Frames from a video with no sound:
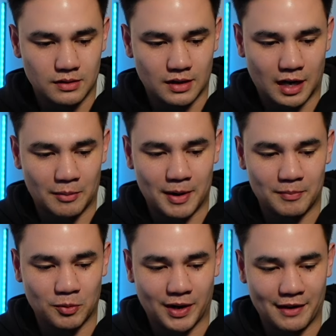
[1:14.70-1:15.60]
I
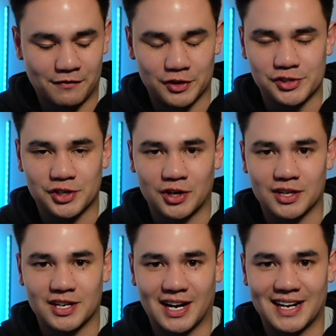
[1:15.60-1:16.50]
remember when I first
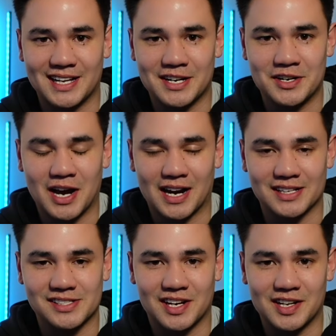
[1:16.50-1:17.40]
started, I needed
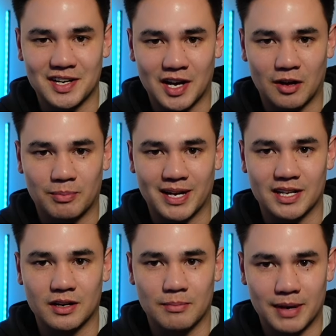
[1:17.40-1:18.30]
guidance, I needed help, I
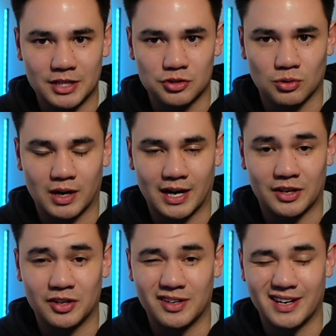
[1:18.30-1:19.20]
needed a mentor, and I
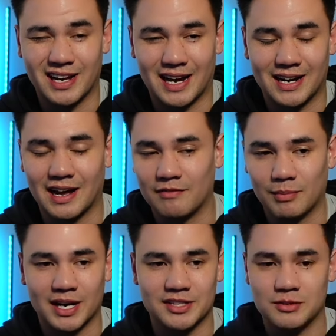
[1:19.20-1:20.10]
couldn't, I didn't have
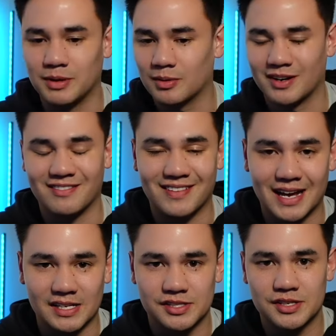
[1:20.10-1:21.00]
money to be able to
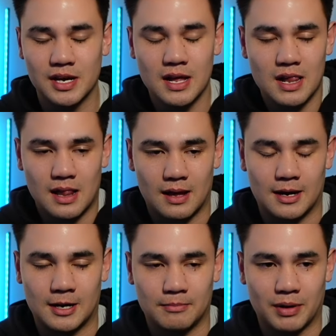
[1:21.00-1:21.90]
invest.
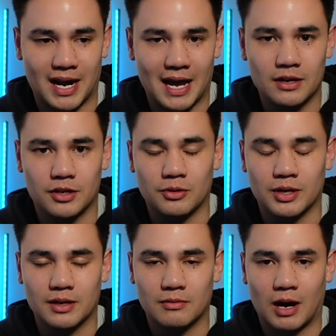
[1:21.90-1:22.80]
Um, but I had to do
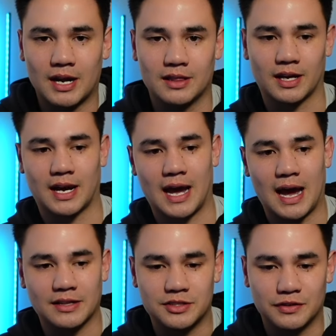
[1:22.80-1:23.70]
it, right? Like I
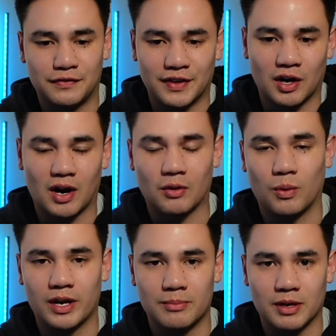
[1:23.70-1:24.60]
had to figure out a
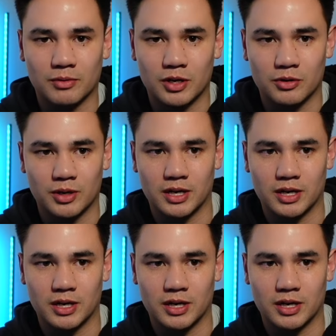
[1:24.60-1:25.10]
way to be able to do it.